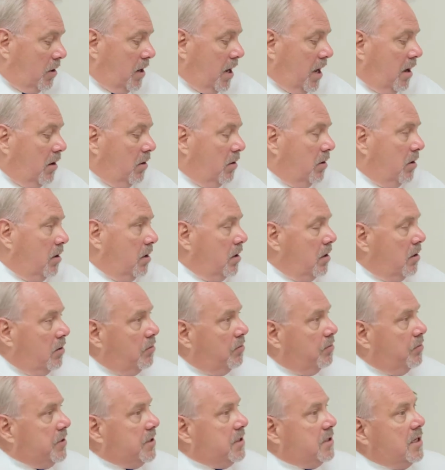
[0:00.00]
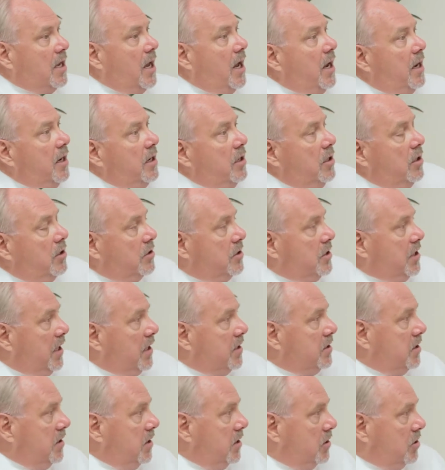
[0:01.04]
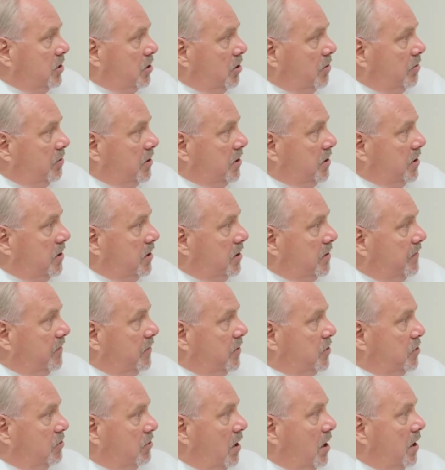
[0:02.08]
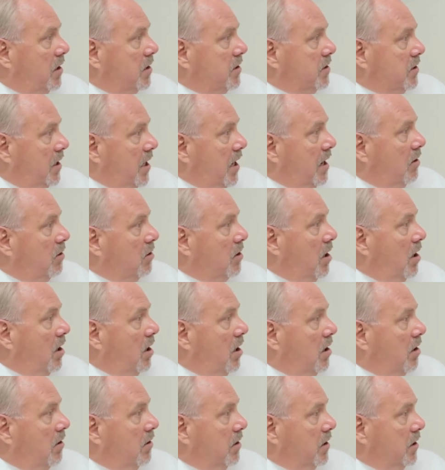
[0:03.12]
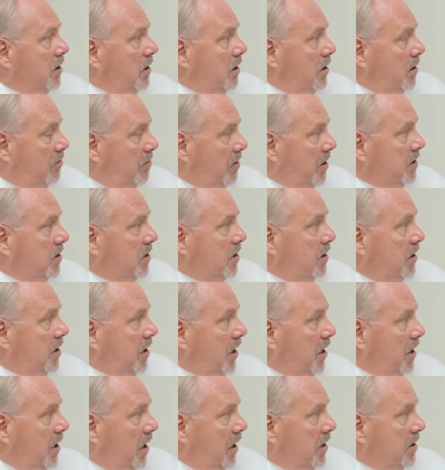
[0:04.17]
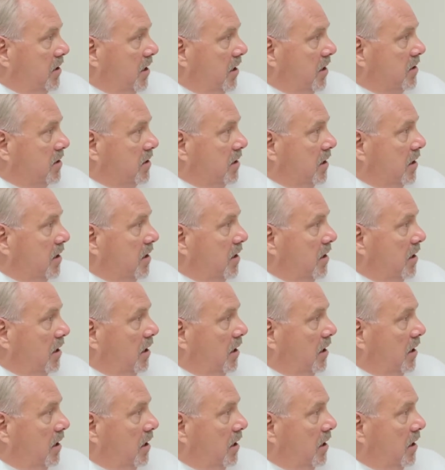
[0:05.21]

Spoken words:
Now, beside your testing services for drugs and alcohol, and you mentioned DNA testing, and